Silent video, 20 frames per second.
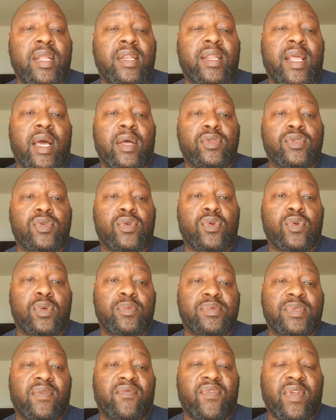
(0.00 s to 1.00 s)
down to
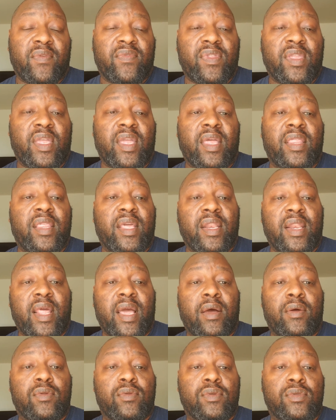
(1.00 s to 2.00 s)
groups of 50 and then
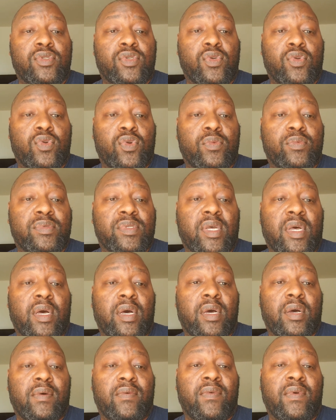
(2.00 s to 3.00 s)
down to groups
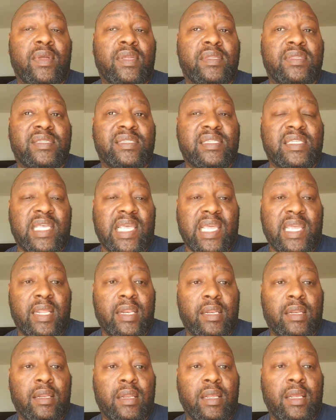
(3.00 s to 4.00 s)
of
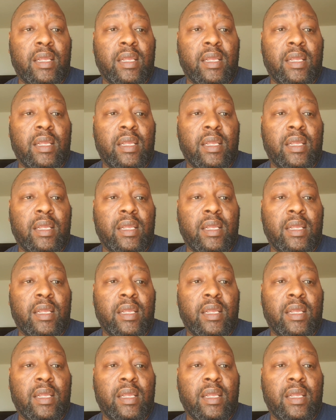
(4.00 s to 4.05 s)
10,